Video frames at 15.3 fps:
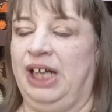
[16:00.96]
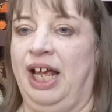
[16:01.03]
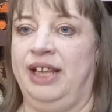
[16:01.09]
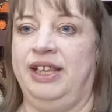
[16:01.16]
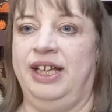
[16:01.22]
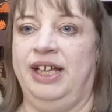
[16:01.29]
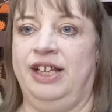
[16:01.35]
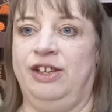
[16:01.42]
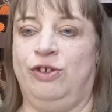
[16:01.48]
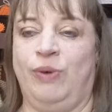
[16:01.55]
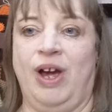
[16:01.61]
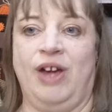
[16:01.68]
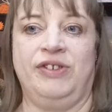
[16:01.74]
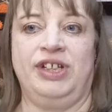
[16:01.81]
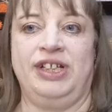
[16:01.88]
And then
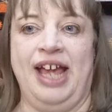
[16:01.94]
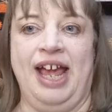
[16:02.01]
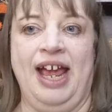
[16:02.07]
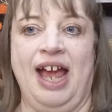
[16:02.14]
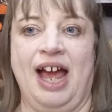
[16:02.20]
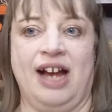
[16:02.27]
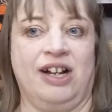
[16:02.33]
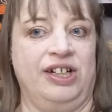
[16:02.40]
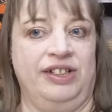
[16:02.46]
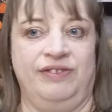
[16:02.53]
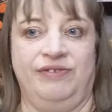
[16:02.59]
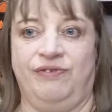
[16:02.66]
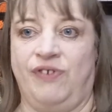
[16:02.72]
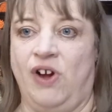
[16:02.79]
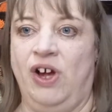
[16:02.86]
throughout the day I
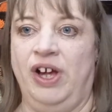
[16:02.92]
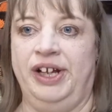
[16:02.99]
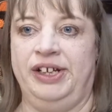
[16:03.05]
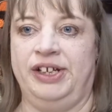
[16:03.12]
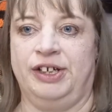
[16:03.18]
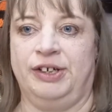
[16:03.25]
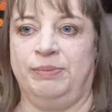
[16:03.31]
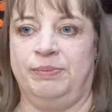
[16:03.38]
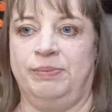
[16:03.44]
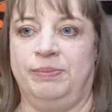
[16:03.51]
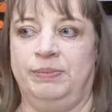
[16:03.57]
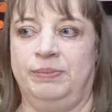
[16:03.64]
couldn't find him,